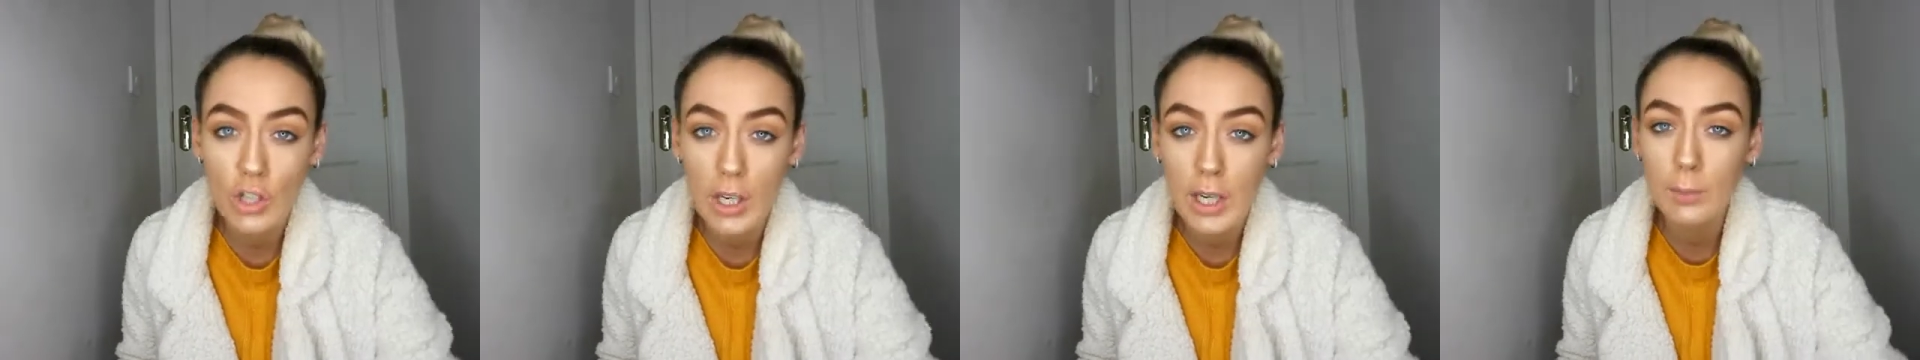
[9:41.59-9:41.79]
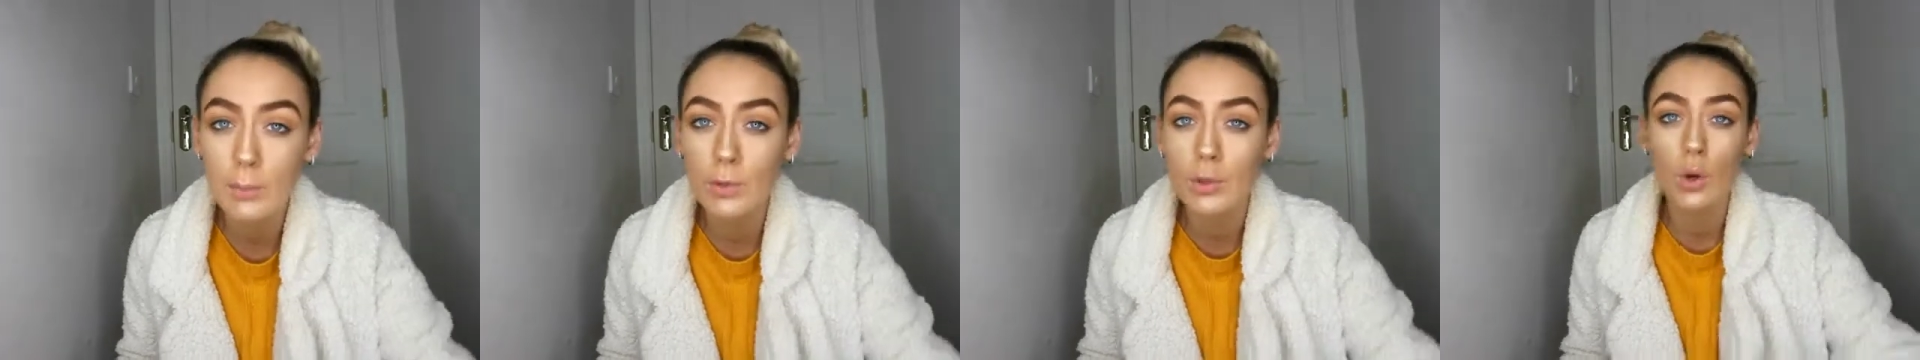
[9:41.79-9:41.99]

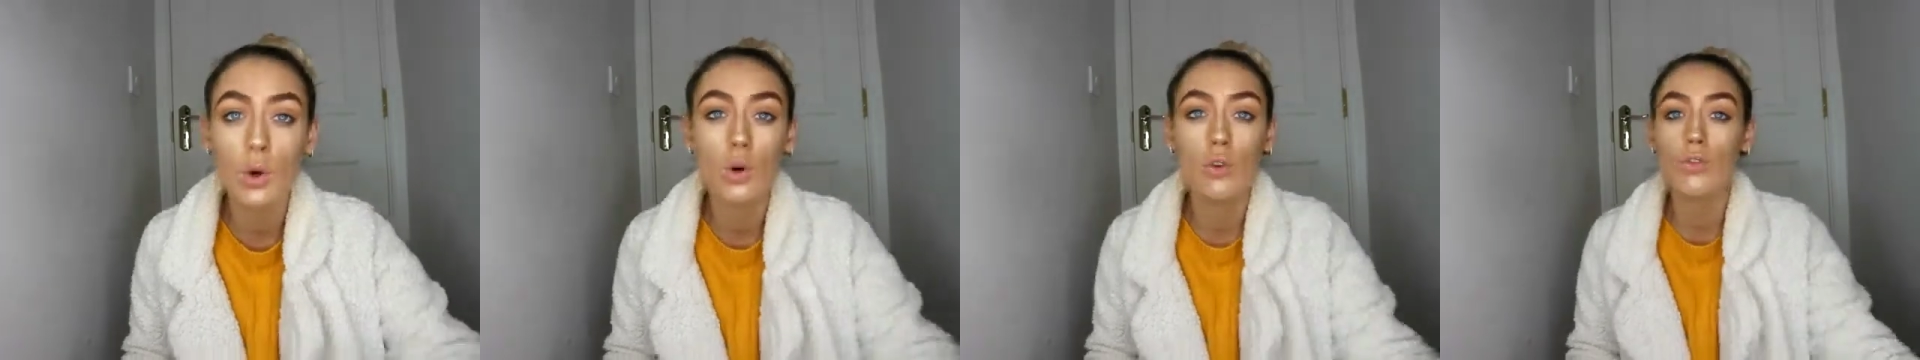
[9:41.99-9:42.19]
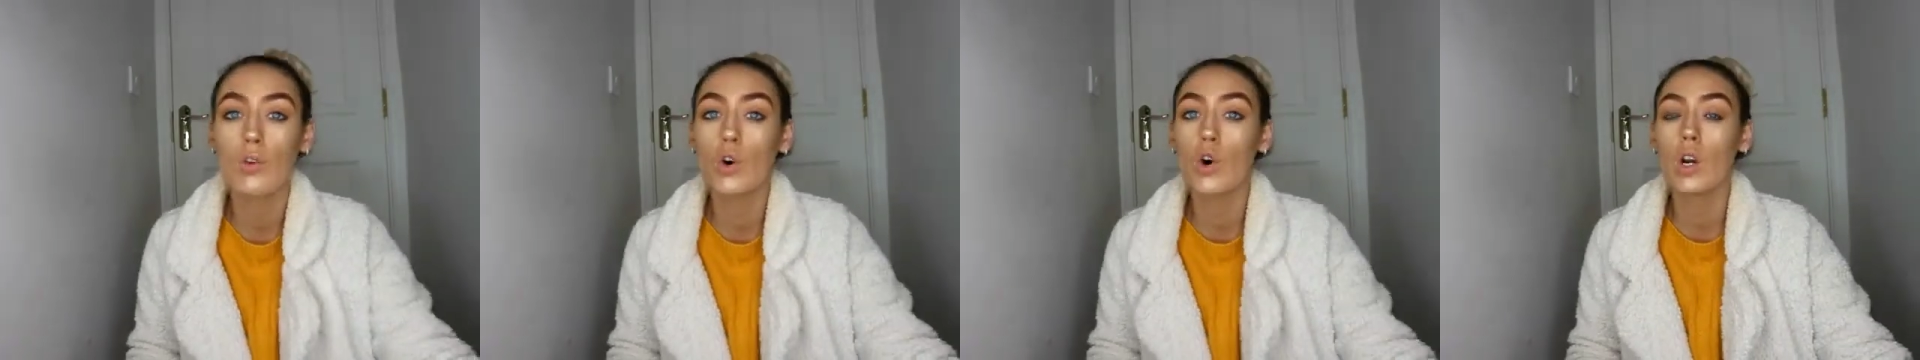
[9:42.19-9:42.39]
cheap
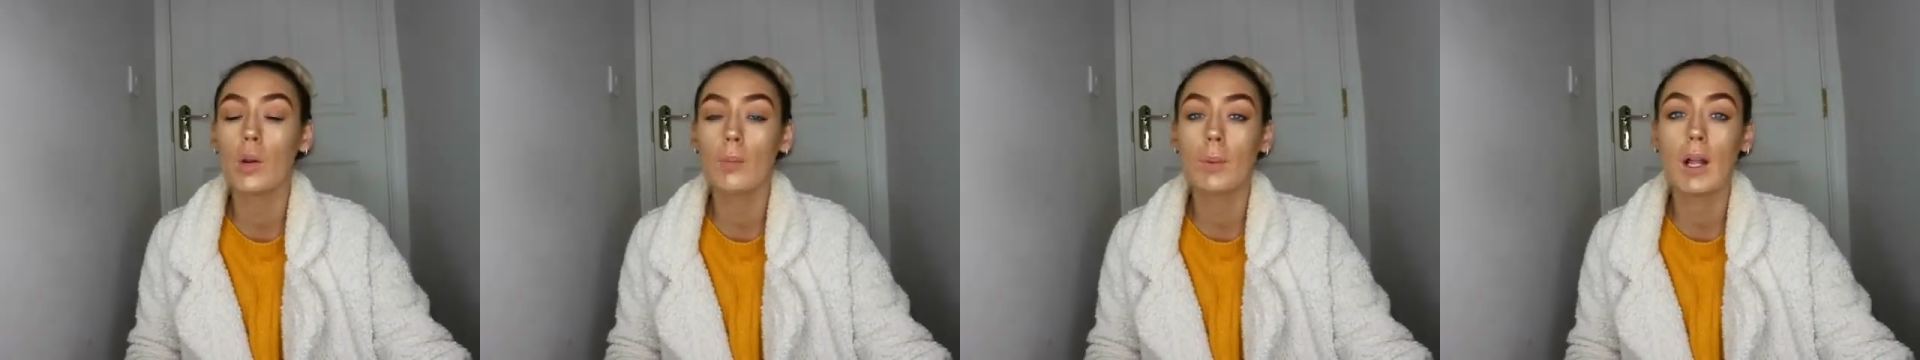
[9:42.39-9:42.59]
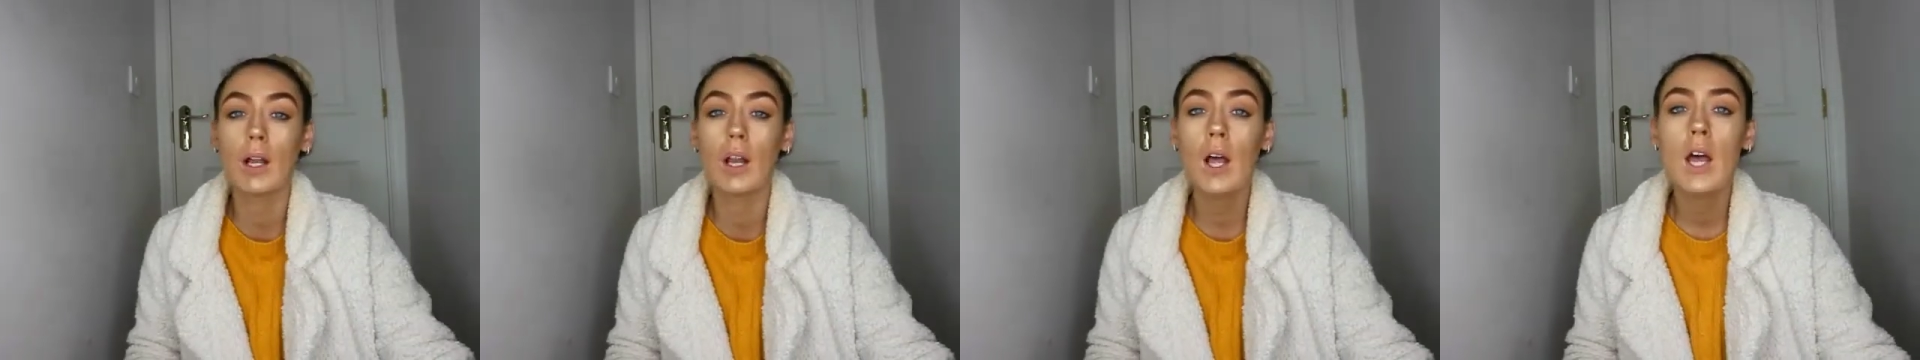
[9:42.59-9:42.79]
so
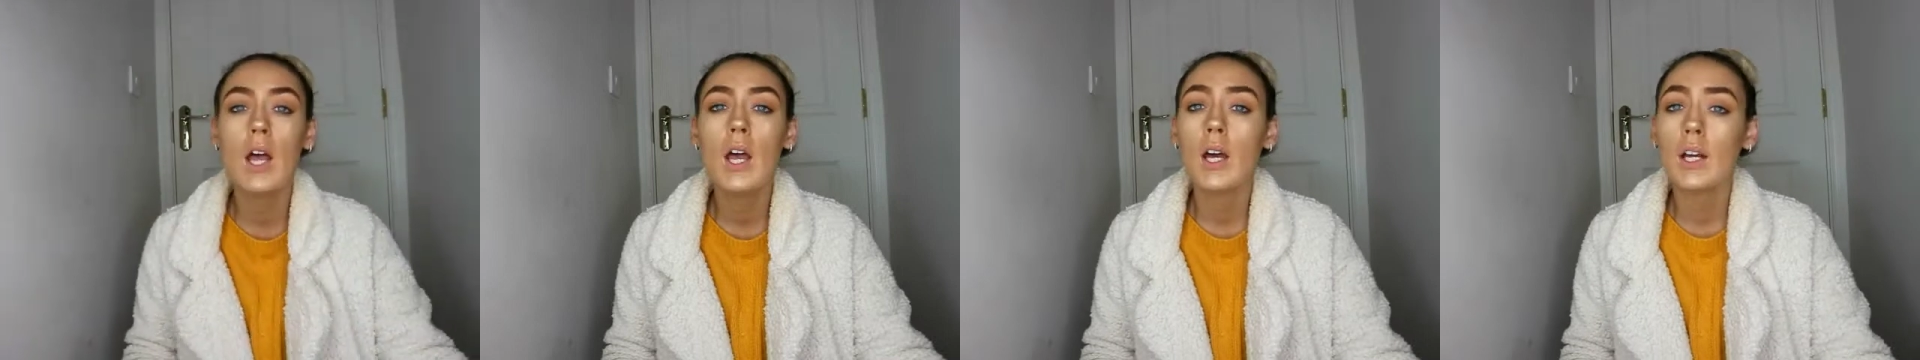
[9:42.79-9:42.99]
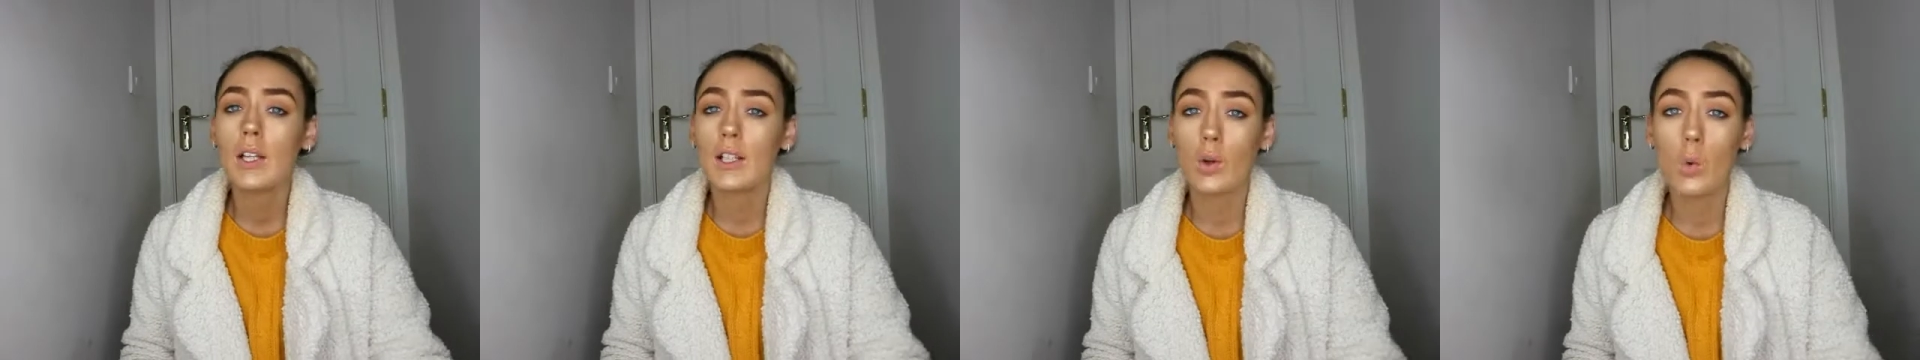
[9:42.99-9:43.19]
affordable
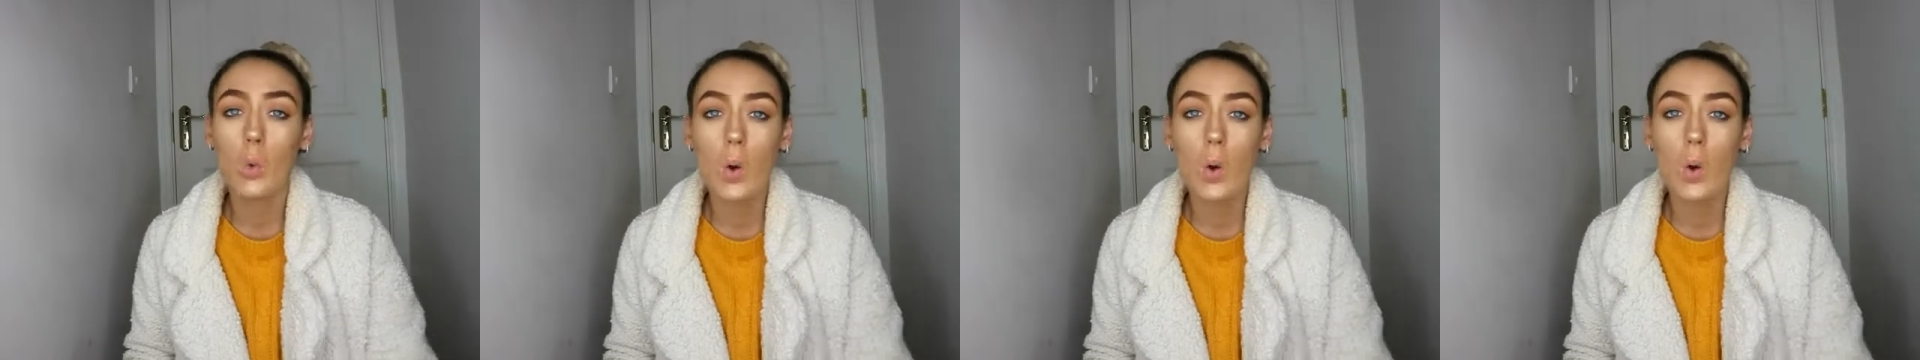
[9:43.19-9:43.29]
the